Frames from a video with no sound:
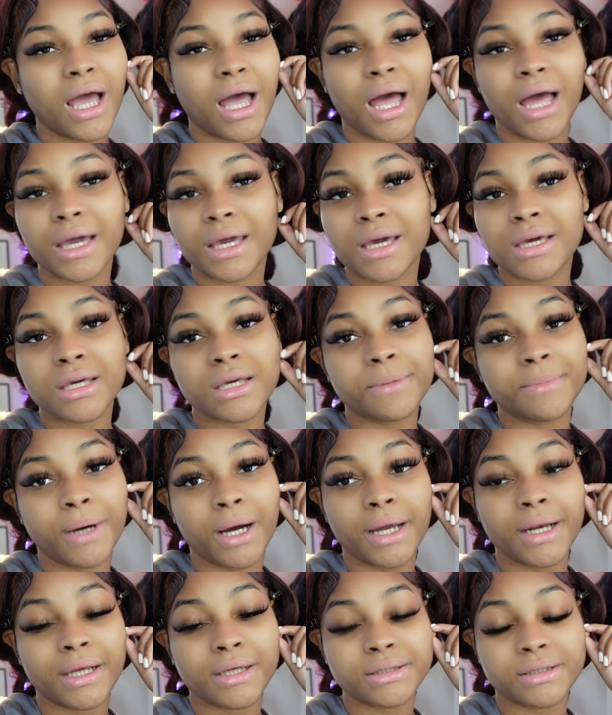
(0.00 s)
I can't keep
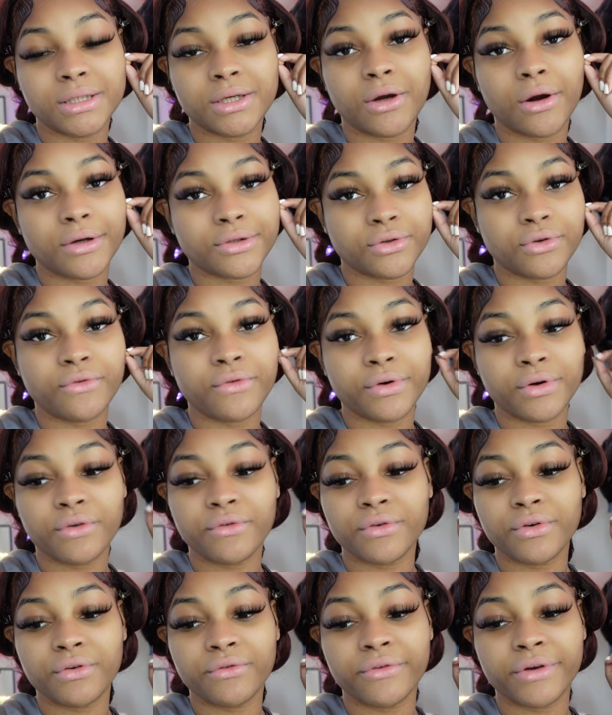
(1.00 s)
buying SD cards over and
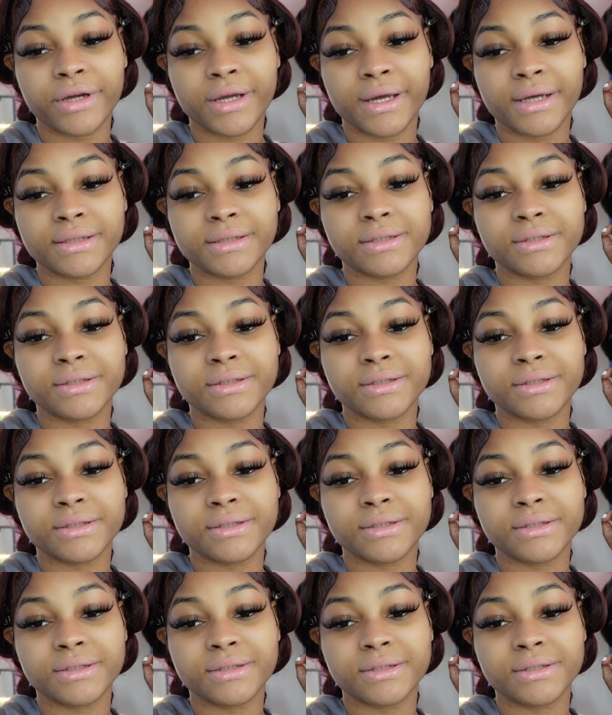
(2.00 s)
over and over again.